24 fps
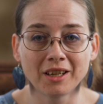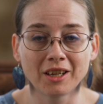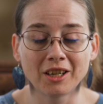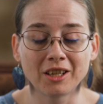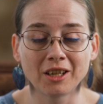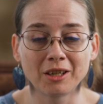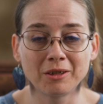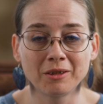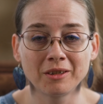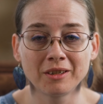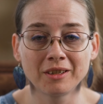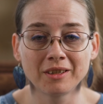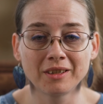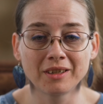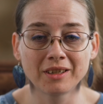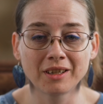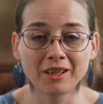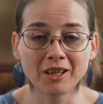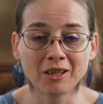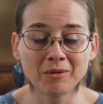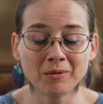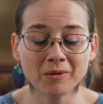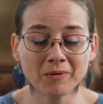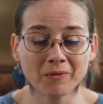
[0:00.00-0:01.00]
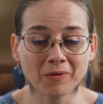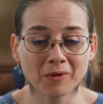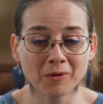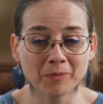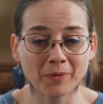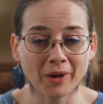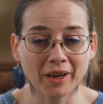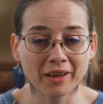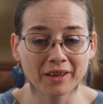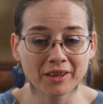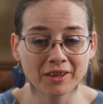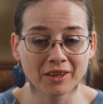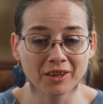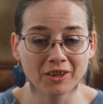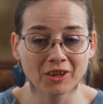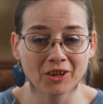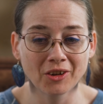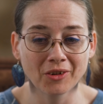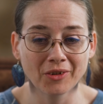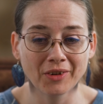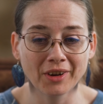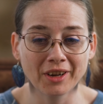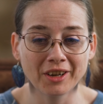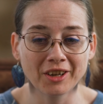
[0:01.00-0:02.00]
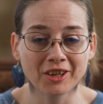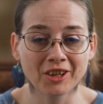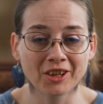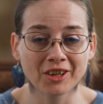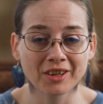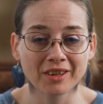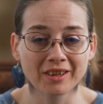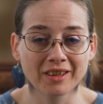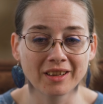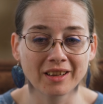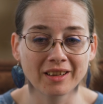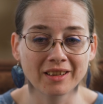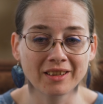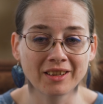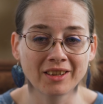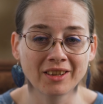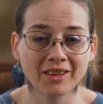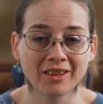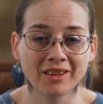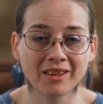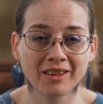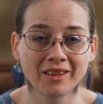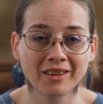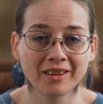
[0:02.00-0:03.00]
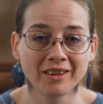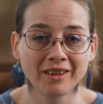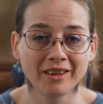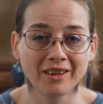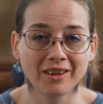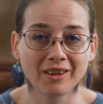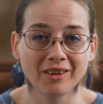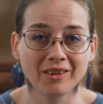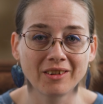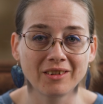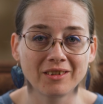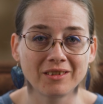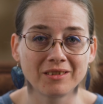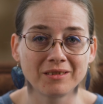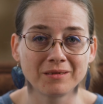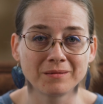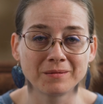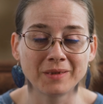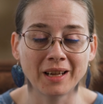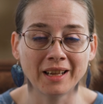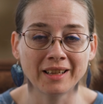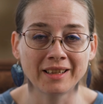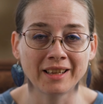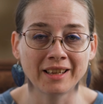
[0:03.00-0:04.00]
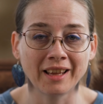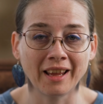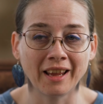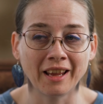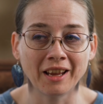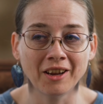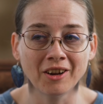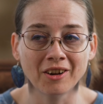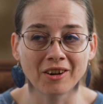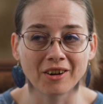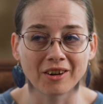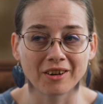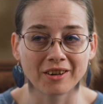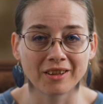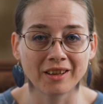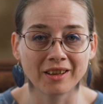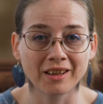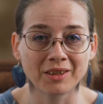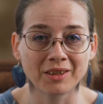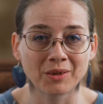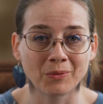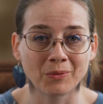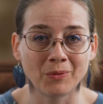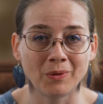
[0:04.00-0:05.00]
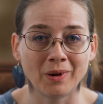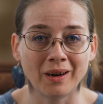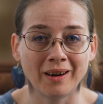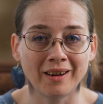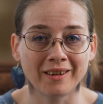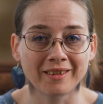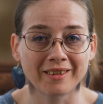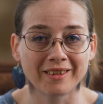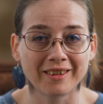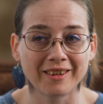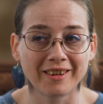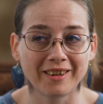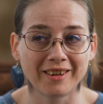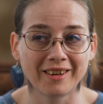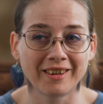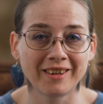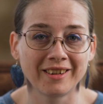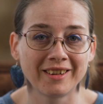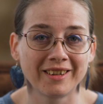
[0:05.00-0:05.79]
Coming from my situation, that's, that's air, that's water.